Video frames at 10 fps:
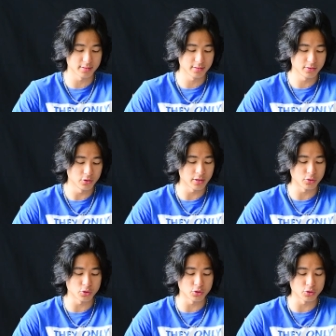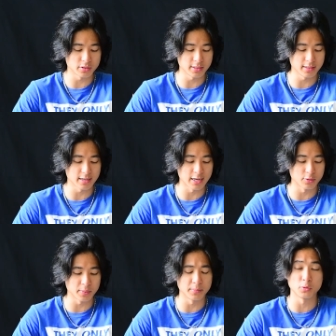You can choose to see other
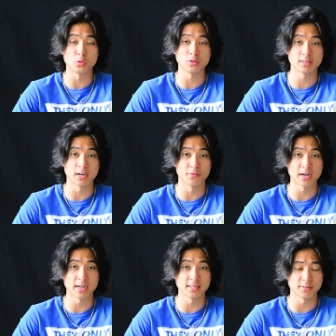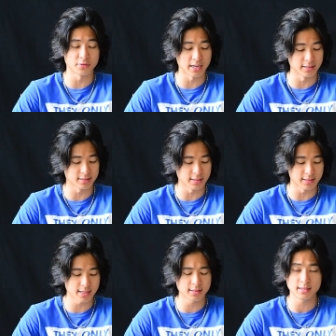people who self-identify as
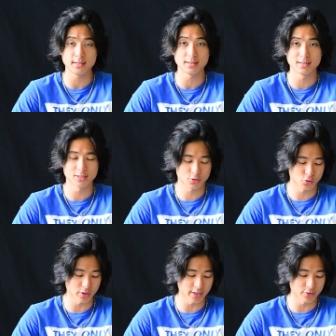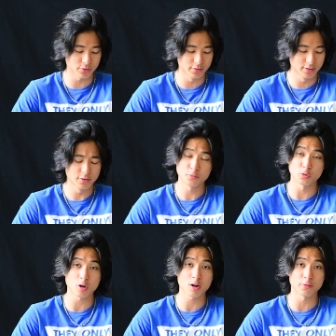attendee, creator,
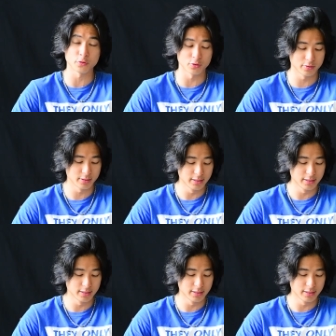photographer,